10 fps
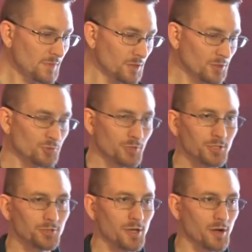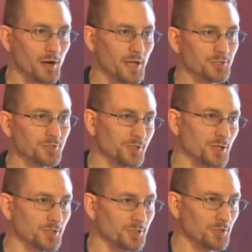This way you are
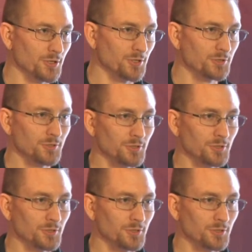exercising yarn,